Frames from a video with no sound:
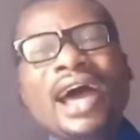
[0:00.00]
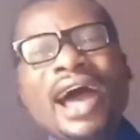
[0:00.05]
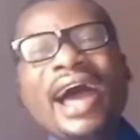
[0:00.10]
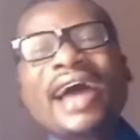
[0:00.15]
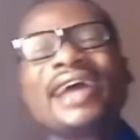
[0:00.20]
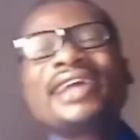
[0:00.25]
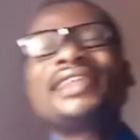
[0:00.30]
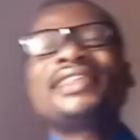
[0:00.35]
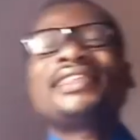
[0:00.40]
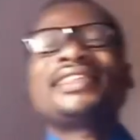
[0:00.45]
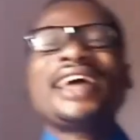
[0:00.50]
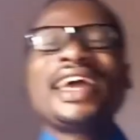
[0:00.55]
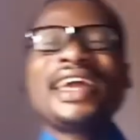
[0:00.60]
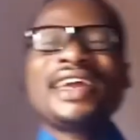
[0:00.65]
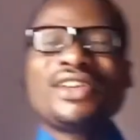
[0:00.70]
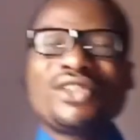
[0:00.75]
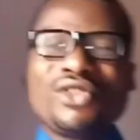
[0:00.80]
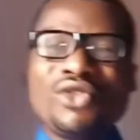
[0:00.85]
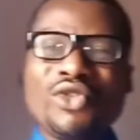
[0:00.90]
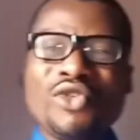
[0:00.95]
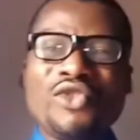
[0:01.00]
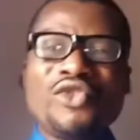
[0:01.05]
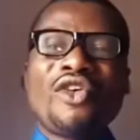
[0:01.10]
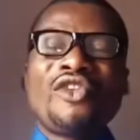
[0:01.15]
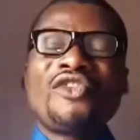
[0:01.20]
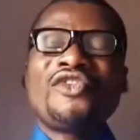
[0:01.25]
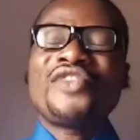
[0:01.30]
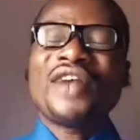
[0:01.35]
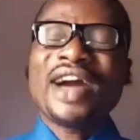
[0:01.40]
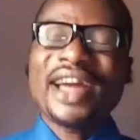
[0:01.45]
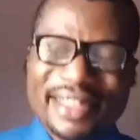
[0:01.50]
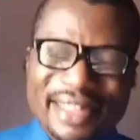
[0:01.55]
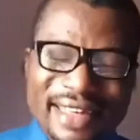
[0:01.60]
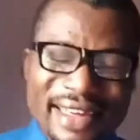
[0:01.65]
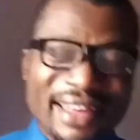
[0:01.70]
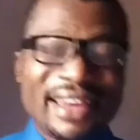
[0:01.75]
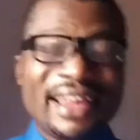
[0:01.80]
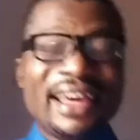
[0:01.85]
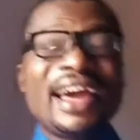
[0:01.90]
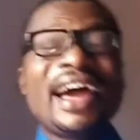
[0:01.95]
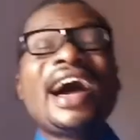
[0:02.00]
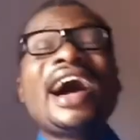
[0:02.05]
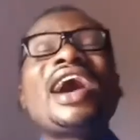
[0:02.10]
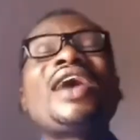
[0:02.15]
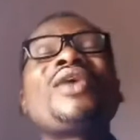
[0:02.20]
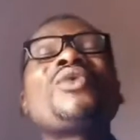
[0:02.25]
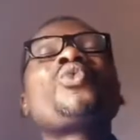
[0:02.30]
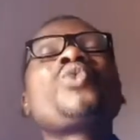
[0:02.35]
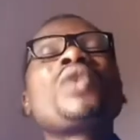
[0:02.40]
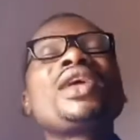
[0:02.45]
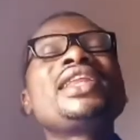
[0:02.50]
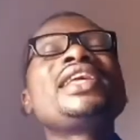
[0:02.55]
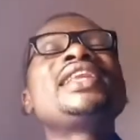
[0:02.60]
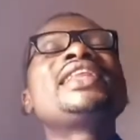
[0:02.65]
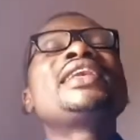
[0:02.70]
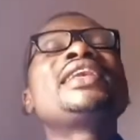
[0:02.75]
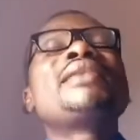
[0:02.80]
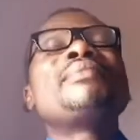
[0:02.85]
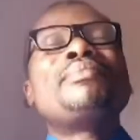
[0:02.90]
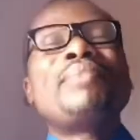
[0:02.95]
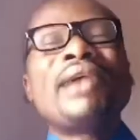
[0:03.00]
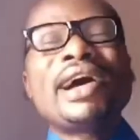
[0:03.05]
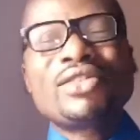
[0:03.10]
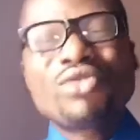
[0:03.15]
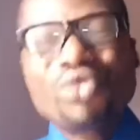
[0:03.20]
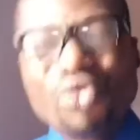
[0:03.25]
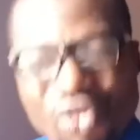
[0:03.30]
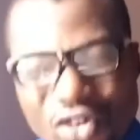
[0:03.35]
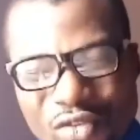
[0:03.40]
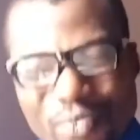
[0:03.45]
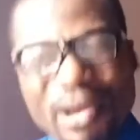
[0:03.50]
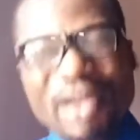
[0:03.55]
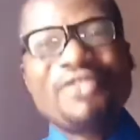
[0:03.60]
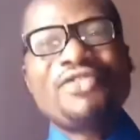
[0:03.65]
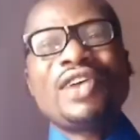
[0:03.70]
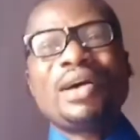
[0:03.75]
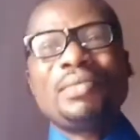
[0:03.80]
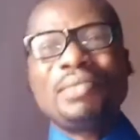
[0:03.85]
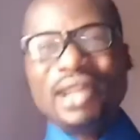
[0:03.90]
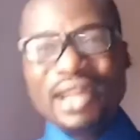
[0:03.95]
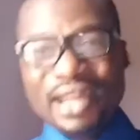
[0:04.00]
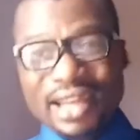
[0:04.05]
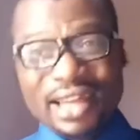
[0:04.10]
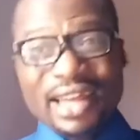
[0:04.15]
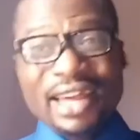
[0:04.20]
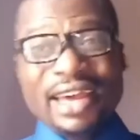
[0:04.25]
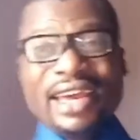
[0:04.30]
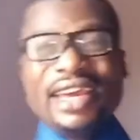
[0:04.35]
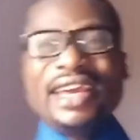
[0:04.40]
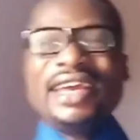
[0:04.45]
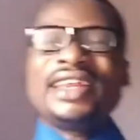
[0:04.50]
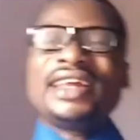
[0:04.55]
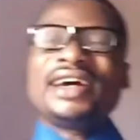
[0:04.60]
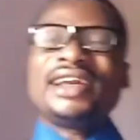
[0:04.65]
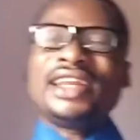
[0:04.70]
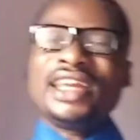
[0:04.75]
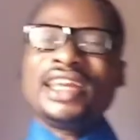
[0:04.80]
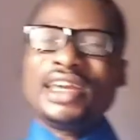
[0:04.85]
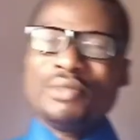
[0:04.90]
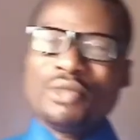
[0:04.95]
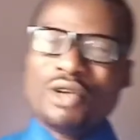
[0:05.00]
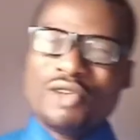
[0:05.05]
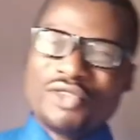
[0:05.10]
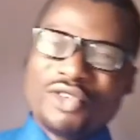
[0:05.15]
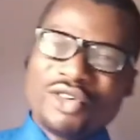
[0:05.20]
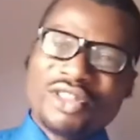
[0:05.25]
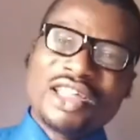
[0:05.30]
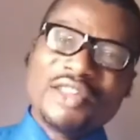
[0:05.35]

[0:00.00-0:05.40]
I thank you for fighting and winning the battles of my family in the name of Jesus.